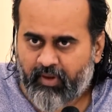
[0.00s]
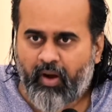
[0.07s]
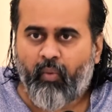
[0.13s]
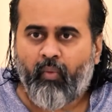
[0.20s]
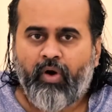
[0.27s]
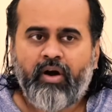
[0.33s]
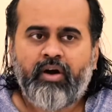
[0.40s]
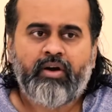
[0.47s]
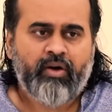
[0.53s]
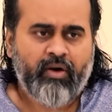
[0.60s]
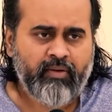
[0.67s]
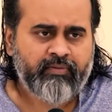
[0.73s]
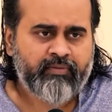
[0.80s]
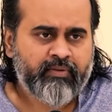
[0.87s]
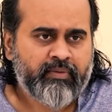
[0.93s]
A world
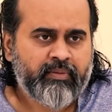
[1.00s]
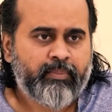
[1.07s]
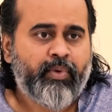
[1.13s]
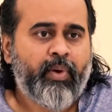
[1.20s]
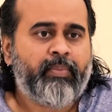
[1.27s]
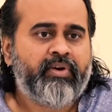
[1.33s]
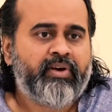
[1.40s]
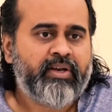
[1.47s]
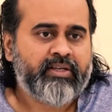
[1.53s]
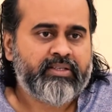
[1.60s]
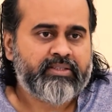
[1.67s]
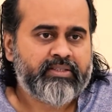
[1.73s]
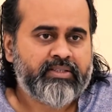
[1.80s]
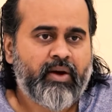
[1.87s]
of properties,